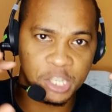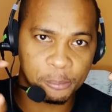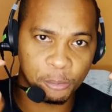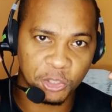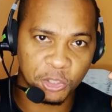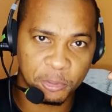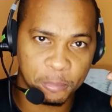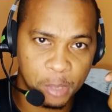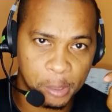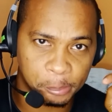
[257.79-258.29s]
He
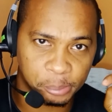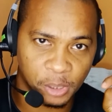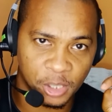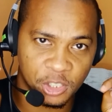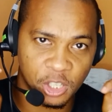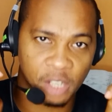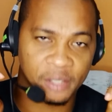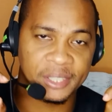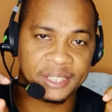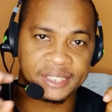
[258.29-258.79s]
must be
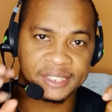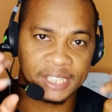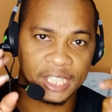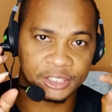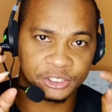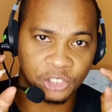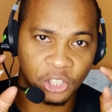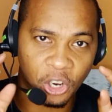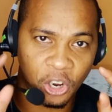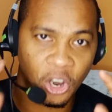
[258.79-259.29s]
priority
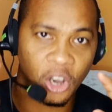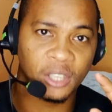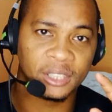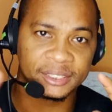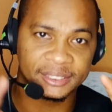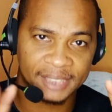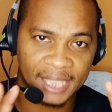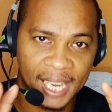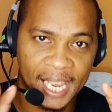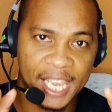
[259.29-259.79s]
at
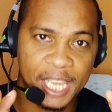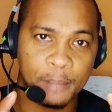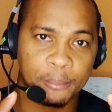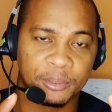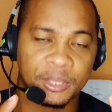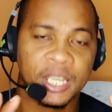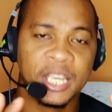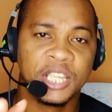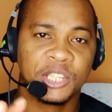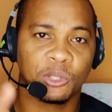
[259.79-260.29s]
all
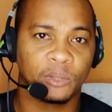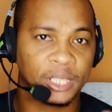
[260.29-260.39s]
times.